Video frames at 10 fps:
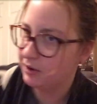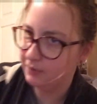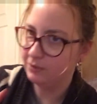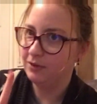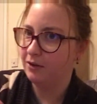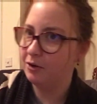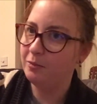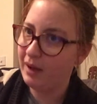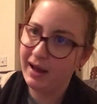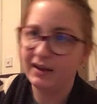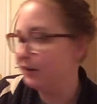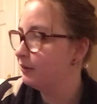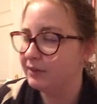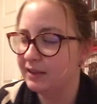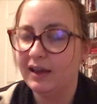I've also got a bag
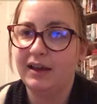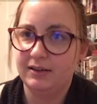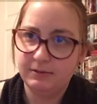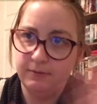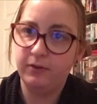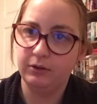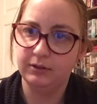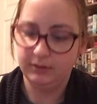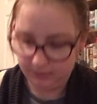over there just full